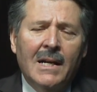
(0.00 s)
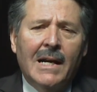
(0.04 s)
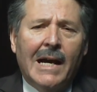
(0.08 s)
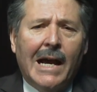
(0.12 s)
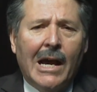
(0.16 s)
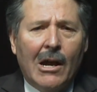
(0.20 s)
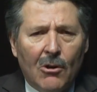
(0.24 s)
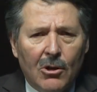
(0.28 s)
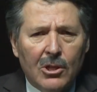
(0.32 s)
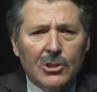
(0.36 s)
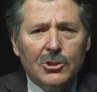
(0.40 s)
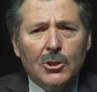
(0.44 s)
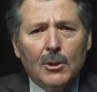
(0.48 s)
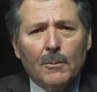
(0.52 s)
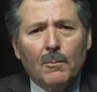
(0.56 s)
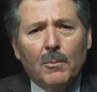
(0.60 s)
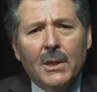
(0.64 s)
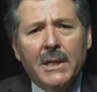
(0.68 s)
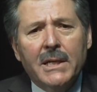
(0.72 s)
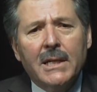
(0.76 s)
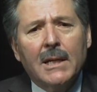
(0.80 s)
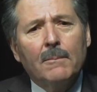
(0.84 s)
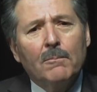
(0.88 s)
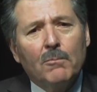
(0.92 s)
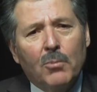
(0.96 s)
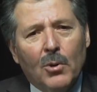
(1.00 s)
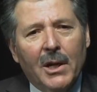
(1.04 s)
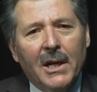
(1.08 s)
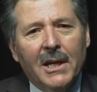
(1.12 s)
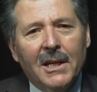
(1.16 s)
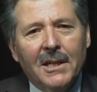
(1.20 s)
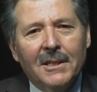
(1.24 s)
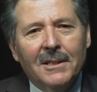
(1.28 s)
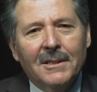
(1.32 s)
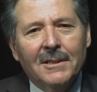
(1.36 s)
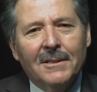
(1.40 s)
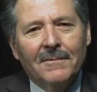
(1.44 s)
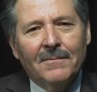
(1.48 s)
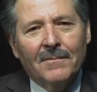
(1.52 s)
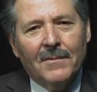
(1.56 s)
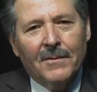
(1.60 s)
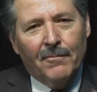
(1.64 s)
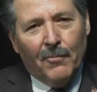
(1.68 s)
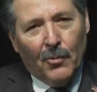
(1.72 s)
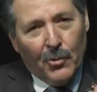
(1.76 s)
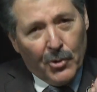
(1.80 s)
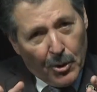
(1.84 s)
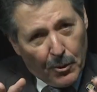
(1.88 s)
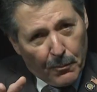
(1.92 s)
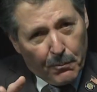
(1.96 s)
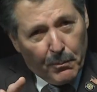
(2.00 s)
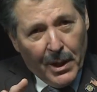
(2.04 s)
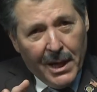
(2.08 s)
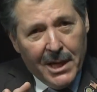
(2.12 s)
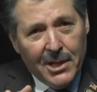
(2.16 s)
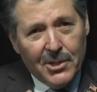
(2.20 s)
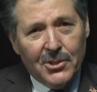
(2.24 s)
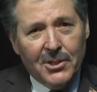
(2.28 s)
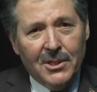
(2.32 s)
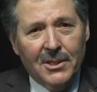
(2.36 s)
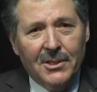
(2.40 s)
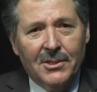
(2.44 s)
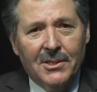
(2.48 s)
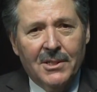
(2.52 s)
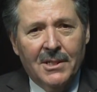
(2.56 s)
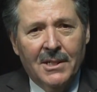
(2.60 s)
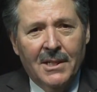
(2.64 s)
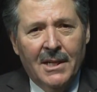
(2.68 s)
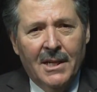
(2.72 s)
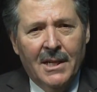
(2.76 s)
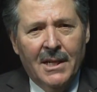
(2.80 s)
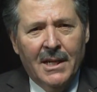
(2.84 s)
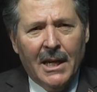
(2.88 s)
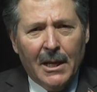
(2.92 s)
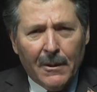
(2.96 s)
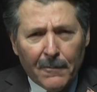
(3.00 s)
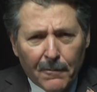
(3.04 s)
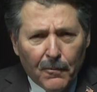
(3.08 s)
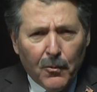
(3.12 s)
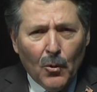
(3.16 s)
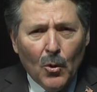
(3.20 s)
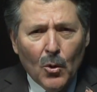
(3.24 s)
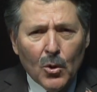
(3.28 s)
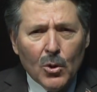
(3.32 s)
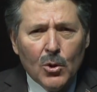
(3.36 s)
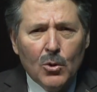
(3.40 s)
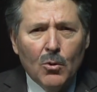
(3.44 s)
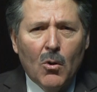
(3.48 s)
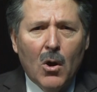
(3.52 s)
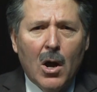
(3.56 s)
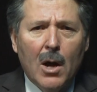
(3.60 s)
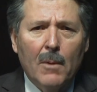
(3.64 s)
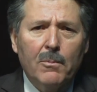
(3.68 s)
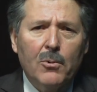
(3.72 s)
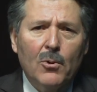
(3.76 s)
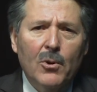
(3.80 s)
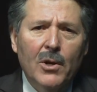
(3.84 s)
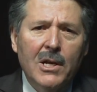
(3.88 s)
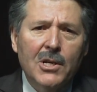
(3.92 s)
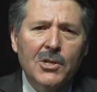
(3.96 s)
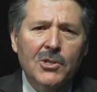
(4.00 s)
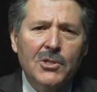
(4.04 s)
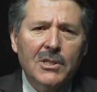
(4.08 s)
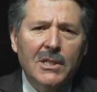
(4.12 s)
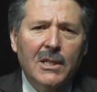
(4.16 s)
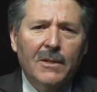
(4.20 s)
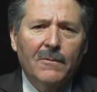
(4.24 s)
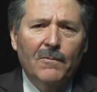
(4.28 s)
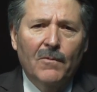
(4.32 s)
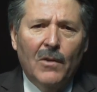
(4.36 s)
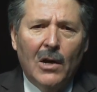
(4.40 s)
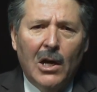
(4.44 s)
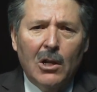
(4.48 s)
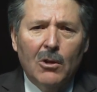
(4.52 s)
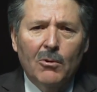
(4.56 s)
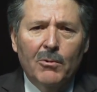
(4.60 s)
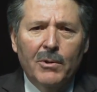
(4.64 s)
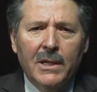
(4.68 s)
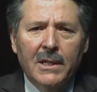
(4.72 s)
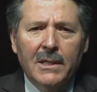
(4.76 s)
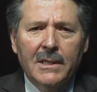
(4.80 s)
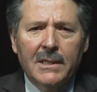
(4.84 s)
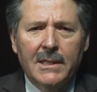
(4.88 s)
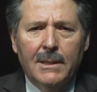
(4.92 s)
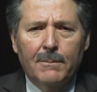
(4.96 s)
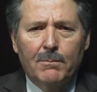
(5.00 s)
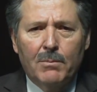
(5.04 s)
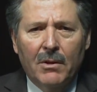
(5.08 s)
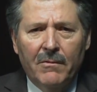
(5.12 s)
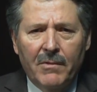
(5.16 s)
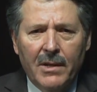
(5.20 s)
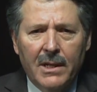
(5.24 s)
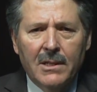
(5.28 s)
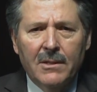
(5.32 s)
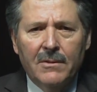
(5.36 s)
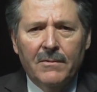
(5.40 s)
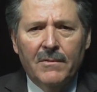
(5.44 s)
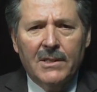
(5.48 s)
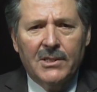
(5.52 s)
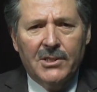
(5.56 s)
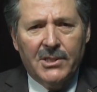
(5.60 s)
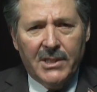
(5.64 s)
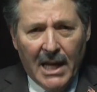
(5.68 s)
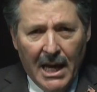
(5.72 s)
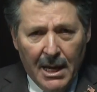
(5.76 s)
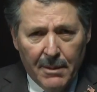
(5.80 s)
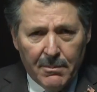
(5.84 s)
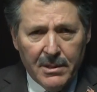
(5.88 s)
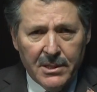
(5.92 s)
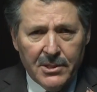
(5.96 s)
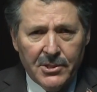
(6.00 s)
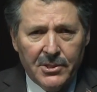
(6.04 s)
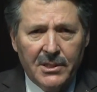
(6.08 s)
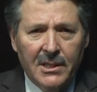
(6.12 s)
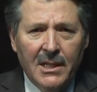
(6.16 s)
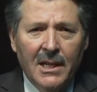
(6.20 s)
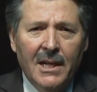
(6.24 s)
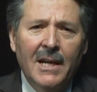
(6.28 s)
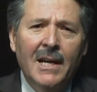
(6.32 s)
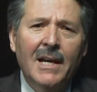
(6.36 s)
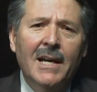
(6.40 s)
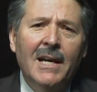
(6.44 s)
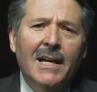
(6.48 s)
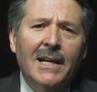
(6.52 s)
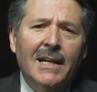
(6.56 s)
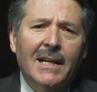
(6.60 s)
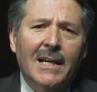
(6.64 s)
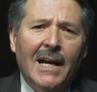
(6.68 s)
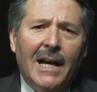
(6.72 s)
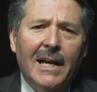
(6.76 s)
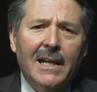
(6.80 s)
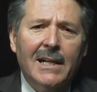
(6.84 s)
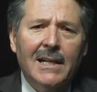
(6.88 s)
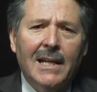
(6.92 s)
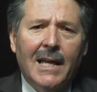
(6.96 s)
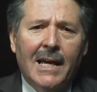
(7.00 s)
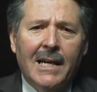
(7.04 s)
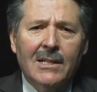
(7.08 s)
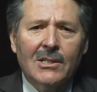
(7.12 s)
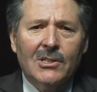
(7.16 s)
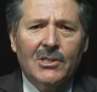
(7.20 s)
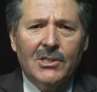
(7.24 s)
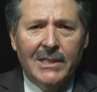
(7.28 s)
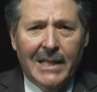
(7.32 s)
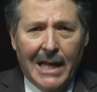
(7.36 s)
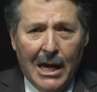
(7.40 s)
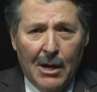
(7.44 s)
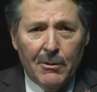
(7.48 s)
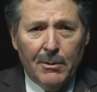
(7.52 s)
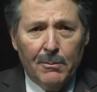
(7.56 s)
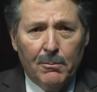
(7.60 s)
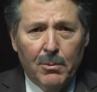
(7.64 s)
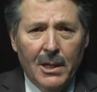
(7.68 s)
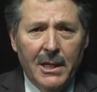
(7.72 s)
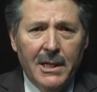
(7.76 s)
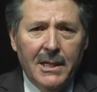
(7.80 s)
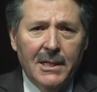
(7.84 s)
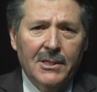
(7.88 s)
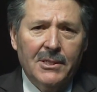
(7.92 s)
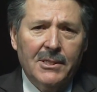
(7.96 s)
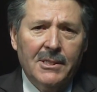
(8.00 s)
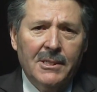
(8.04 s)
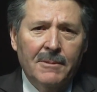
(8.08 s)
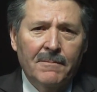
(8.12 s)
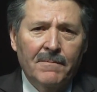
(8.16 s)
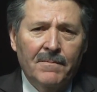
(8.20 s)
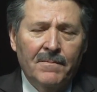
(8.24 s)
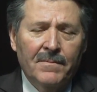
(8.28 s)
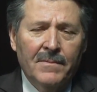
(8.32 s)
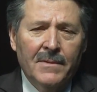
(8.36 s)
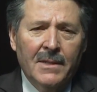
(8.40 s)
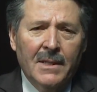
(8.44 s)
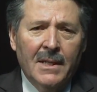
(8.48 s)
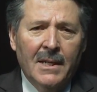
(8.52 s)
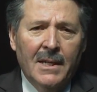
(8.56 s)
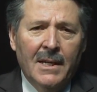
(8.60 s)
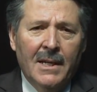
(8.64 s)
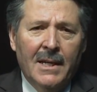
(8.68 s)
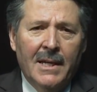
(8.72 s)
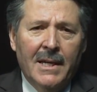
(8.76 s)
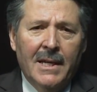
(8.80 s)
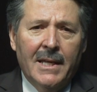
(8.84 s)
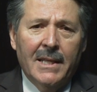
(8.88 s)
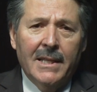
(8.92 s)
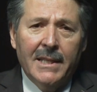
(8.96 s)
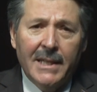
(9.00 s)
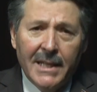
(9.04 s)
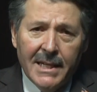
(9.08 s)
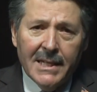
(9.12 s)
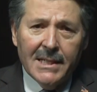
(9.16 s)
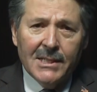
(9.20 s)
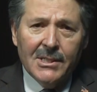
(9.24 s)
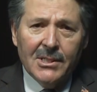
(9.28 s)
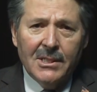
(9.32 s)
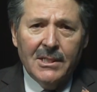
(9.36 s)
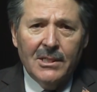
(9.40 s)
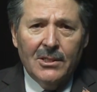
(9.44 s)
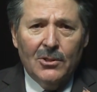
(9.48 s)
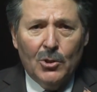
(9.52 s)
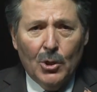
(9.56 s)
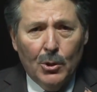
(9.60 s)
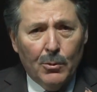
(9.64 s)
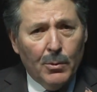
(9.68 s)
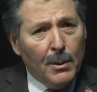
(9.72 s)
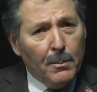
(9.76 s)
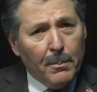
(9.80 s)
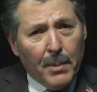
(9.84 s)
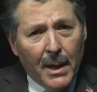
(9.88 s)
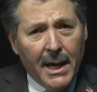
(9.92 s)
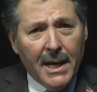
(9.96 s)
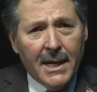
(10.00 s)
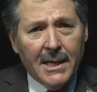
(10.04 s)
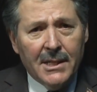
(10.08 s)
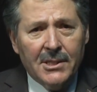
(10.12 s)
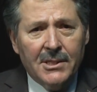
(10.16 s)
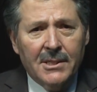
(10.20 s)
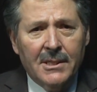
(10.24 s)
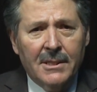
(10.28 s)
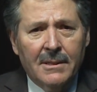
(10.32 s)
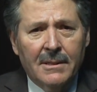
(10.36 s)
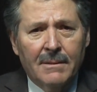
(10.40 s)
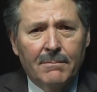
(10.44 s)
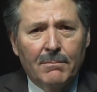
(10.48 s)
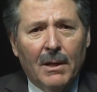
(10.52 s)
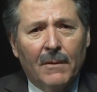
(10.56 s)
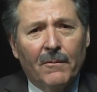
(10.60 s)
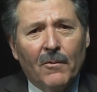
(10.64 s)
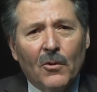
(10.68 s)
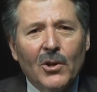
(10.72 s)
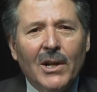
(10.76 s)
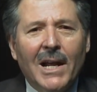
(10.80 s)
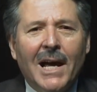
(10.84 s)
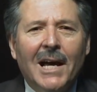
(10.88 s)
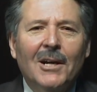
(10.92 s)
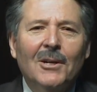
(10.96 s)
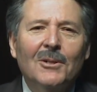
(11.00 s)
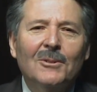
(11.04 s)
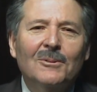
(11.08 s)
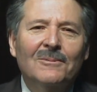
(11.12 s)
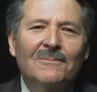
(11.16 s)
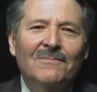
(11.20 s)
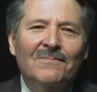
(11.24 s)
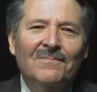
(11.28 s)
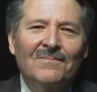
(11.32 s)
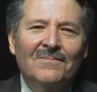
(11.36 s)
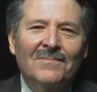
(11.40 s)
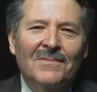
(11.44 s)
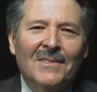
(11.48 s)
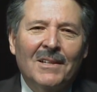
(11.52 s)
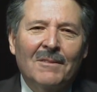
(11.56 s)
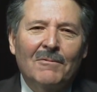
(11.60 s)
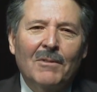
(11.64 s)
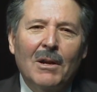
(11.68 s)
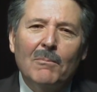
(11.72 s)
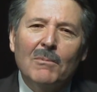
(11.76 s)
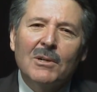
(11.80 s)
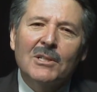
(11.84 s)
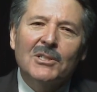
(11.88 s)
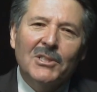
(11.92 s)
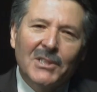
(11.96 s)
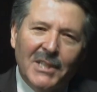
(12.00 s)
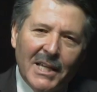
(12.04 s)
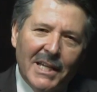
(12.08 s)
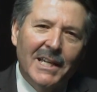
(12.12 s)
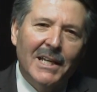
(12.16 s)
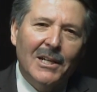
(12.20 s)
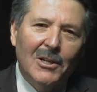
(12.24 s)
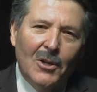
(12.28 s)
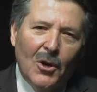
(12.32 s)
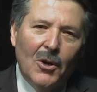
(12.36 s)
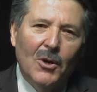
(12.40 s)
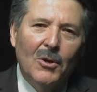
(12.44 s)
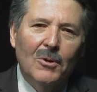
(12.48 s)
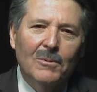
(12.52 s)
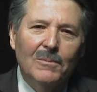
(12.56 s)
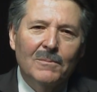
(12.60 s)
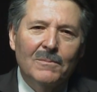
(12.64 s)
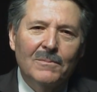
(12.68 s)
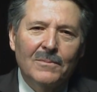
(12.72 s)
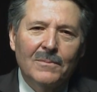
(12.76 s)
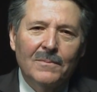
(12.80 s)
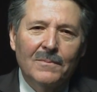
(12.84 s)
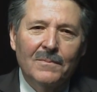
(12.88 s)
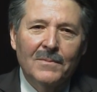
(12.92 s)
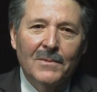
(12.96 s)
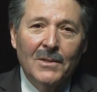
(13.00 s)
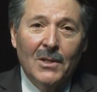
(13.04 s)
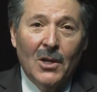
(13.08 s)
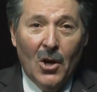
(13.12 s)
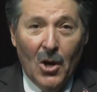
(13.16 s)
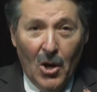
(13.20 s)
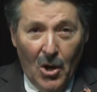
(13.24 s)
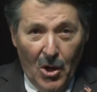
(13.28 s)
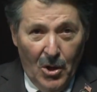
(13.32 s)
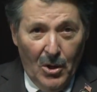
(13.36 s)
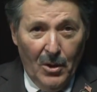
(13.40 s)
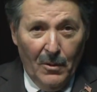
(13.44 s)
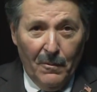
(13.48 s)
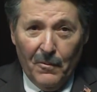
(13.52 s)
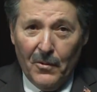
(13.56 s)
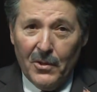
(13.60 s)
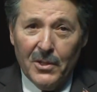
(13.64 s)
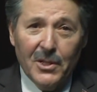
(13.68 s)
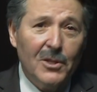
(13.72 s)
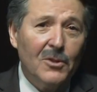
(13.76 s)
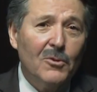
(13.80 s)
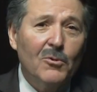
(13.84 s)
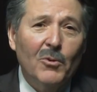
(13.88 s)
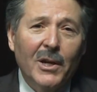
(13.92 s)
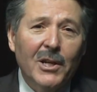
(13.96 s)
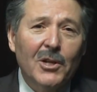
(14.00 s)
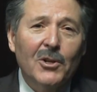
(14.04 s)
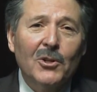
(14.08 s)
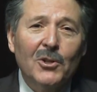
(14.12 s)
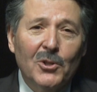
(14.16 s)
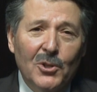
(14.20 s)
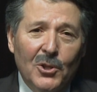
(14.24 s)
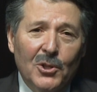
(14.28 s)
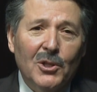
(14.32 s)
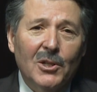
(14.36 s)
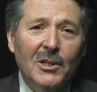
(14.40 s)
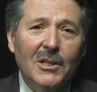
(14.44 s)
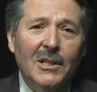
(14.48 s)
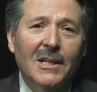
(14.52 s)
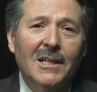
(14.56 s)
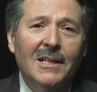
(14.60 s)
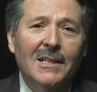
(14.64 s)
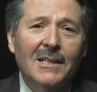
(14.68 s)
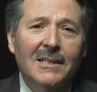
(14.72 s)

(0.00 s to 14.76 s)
I also plead and pray for your patience and full cooperation in following the preventive established guidelines now in place. This too will pass, but for now, we must stay at home, all for the greater good.